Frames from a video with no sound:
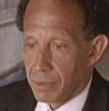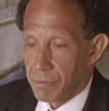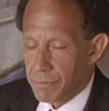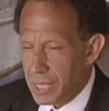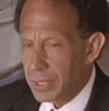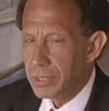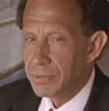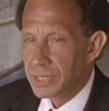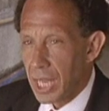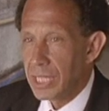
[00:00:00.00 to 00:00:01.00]
The field of
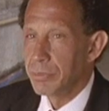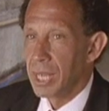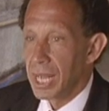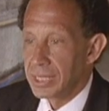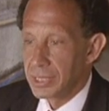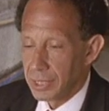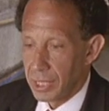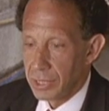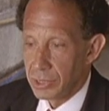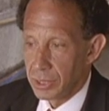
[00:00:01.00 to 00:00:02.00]
seismic
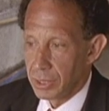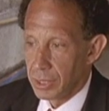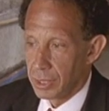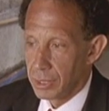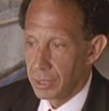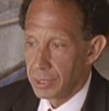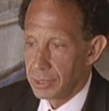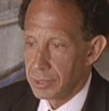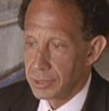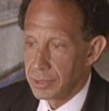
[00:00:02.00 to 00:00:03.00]
isolation
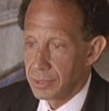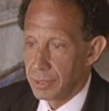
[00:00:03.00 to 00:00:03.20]
is